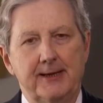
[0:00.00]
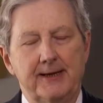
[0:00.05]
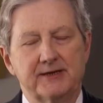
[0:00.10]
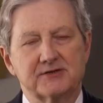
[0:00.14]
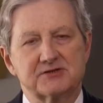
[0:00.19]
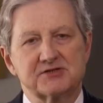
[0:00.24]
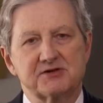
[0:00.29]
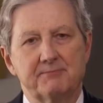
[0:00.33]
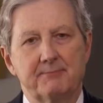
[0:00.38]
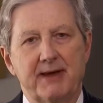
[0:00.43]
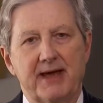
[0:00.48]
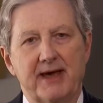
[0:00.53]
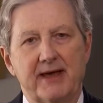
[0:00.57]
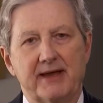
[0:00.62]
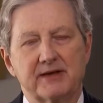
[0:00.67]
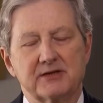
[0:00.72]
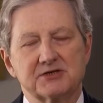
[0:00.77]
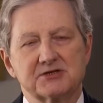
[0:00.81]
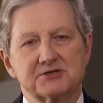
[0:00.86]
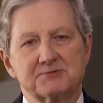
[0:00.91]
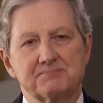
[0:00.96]
it's
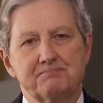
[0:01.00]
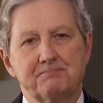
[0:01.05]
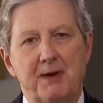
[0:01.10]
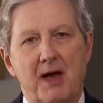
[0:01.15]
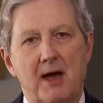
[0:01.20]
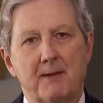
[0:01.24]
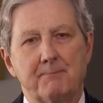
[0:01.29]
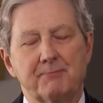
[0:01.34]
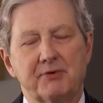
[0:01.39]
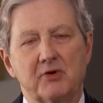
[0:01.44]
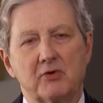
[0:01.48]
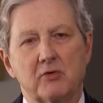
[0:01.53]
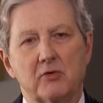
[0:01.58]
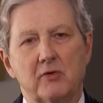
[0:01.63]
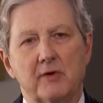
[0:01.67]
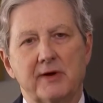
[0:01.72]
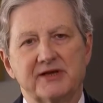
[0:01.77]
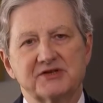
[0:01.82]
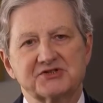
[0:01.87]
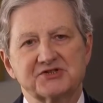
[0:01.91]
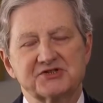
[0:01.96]
about as
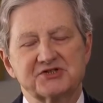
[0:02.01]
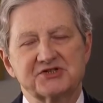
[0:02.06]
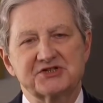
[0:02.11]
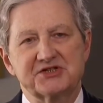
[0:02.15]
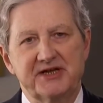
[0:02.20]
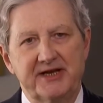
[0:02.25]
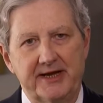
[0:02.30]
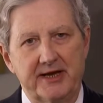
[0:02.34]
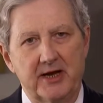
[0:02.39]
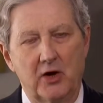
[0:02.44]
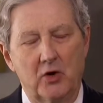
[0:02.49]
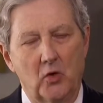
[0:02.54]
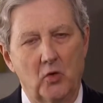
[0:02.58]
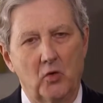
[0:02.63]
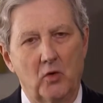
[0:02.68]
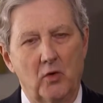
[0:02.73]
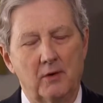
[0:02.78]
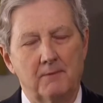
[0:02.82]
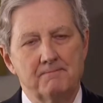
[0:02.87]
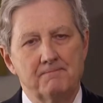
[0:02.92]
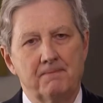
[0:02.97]
popular as a sinkhole.